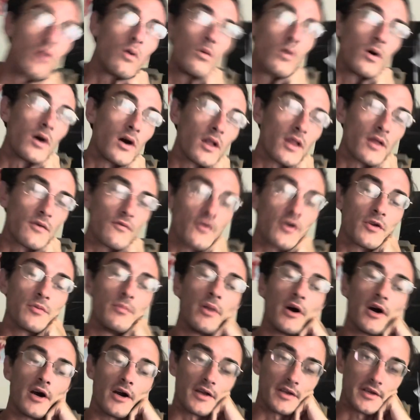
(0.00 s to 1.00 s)
Well,
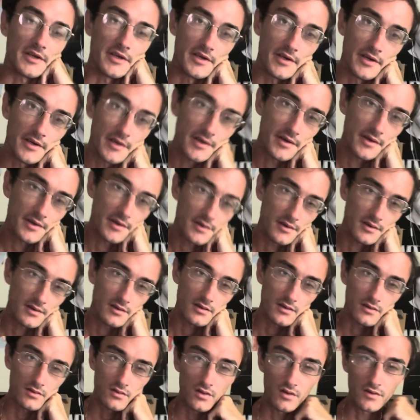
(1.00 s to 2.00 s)
everybody,
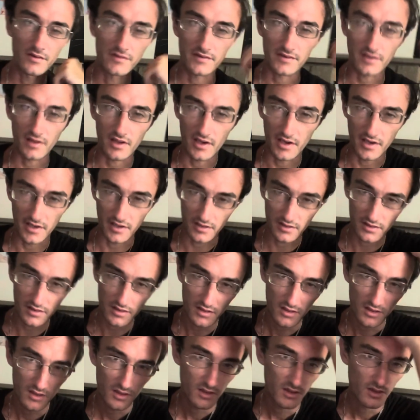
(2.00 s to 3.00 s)
it looks like
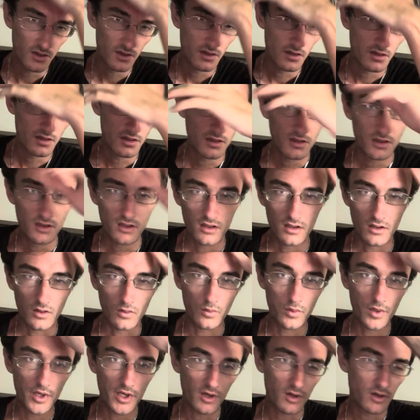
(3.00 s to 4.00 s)

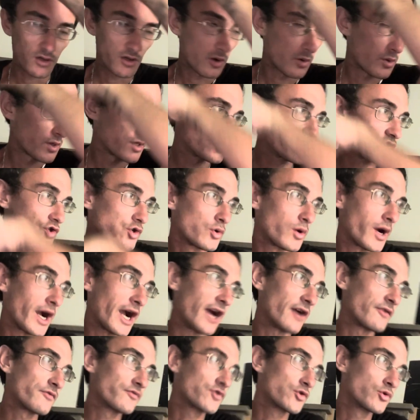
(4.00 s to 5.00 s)
we are going to
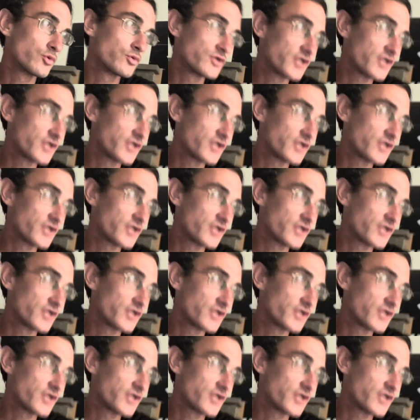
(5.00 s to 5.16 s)
have to